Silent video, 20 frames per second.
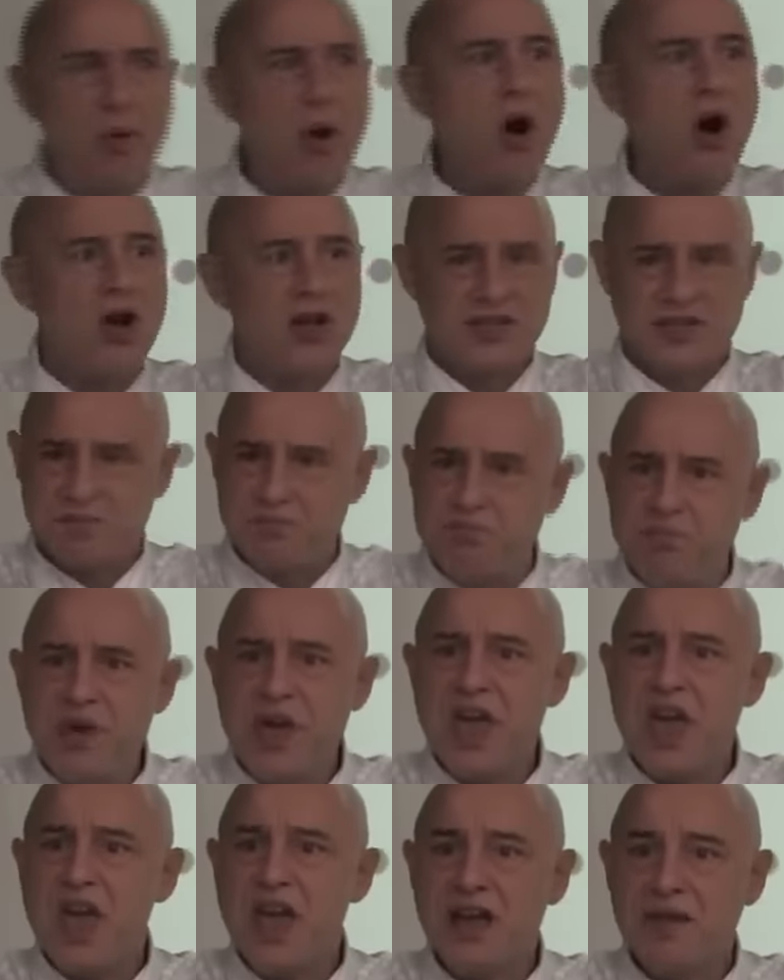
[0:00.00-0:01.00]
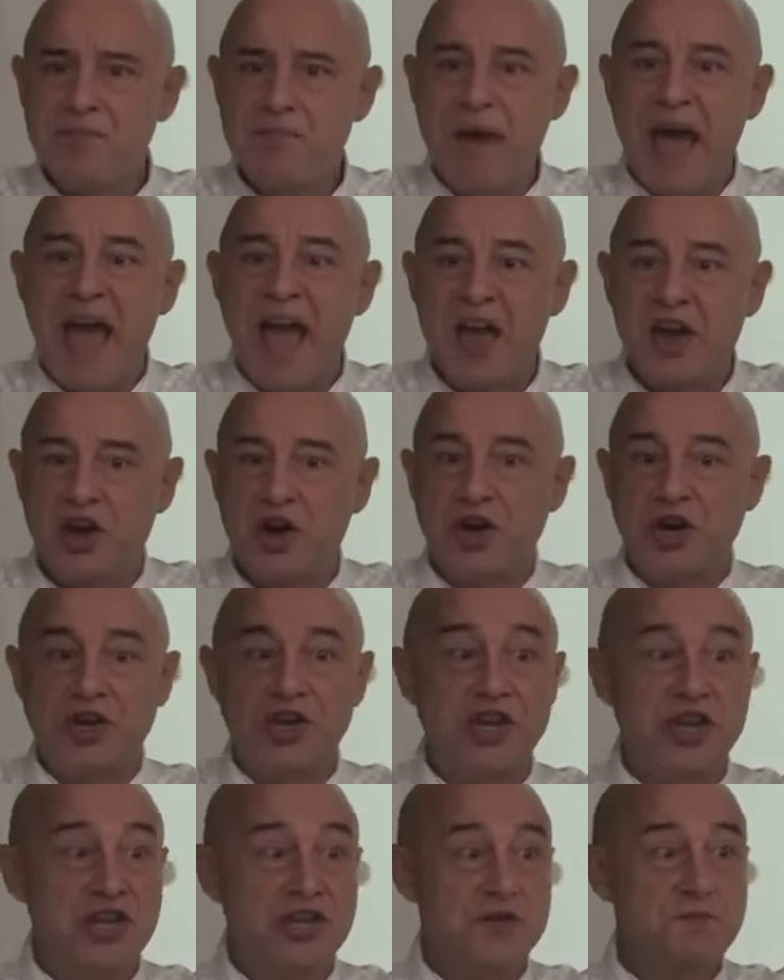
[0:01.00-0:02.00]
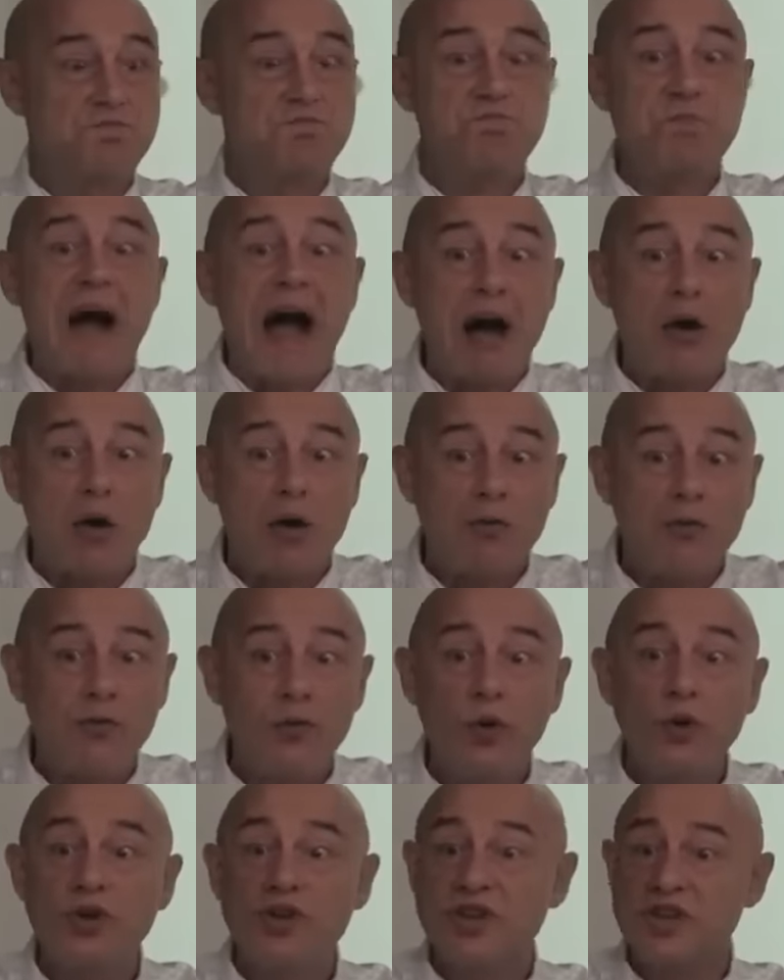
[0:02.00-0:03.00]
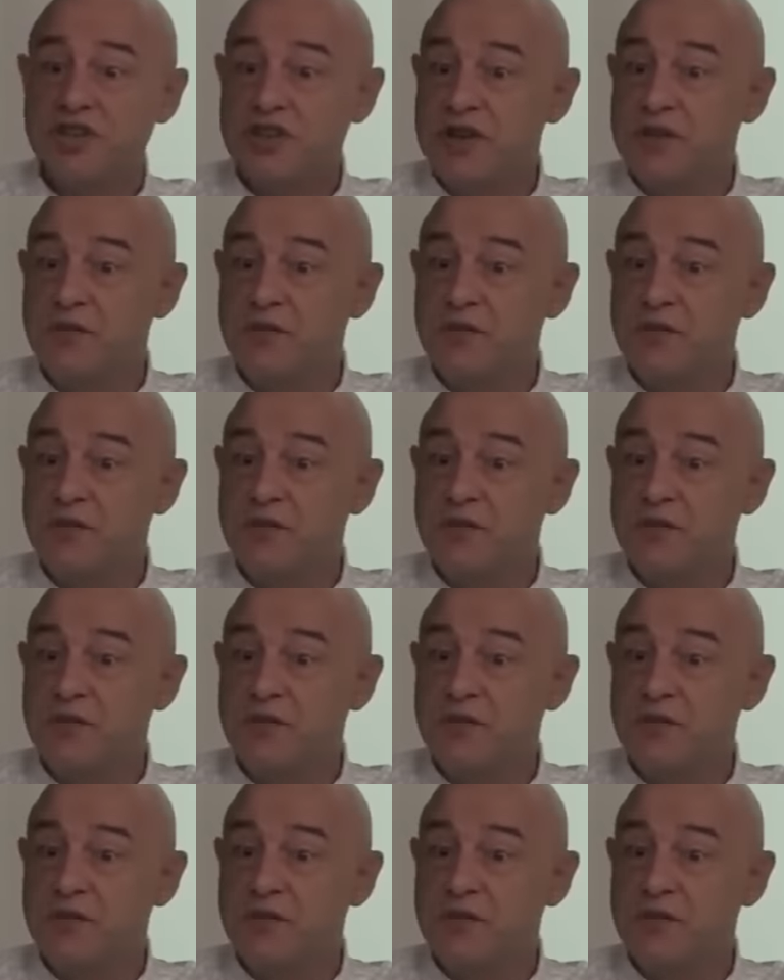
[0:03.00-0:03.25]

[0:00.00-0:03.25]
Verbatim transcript: boss, big banker. He's powerful, he's